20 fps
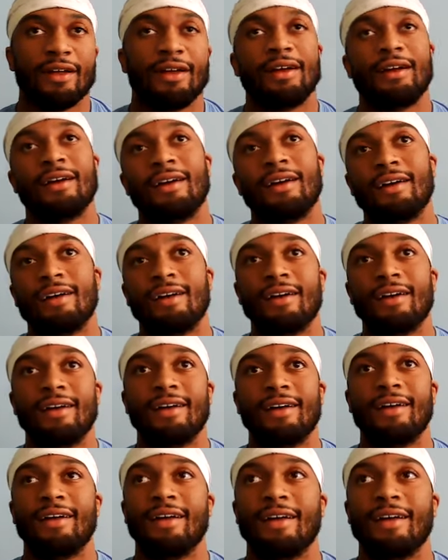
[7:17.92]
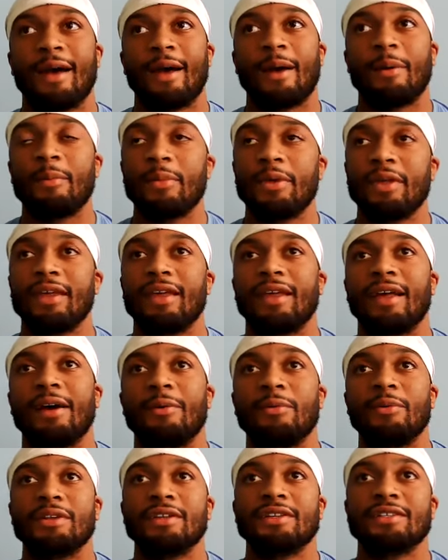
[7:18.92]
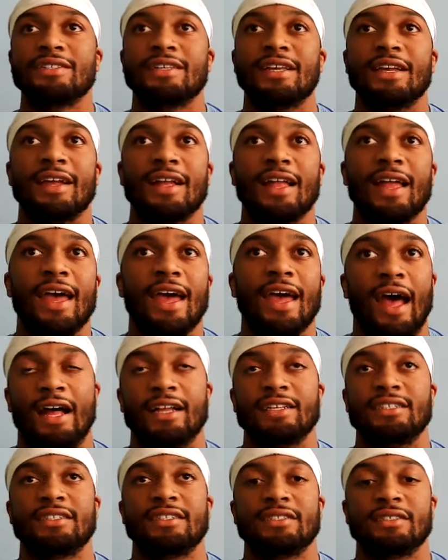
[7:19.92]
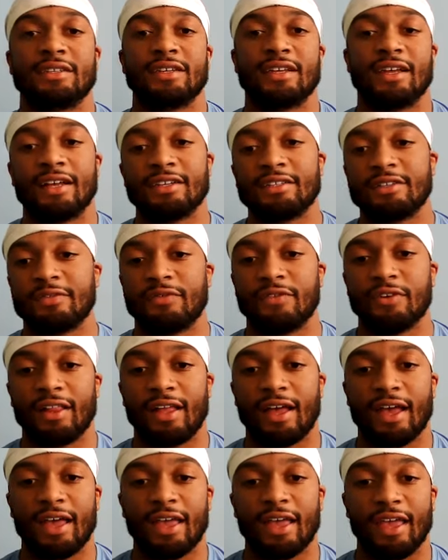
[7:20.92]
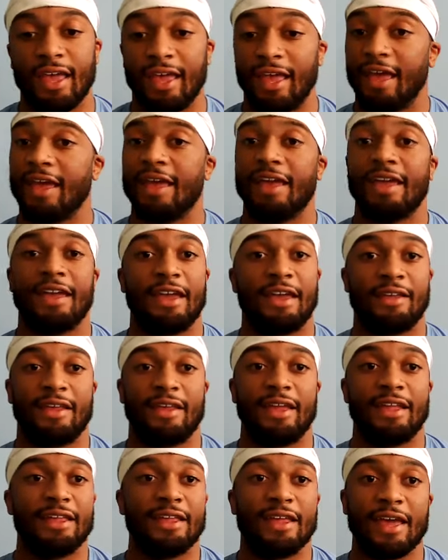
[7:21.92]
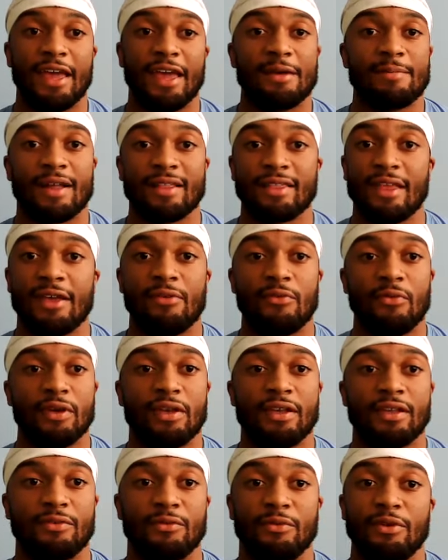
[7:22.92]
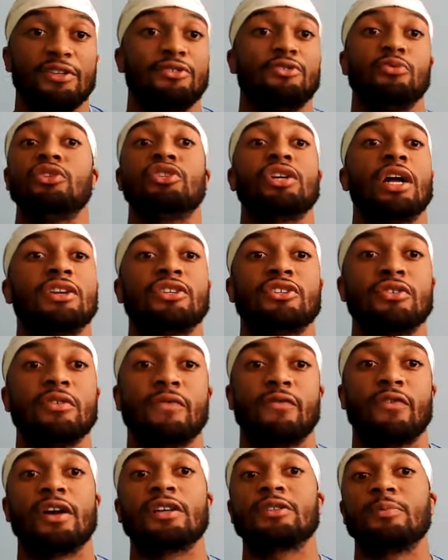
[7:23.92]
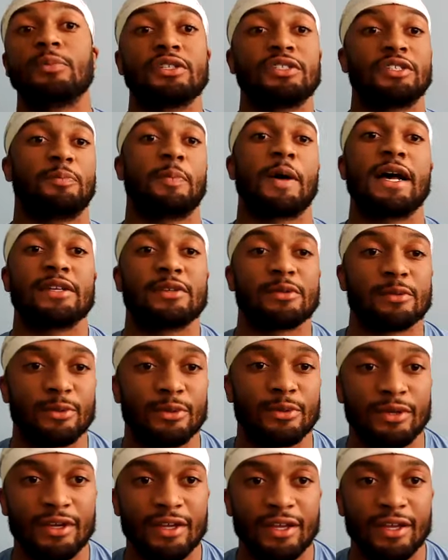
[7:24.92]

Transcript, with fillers: I mean, I wouldn't say that. I just feel like, hey, any game, I think we try to shoot for as much as possible.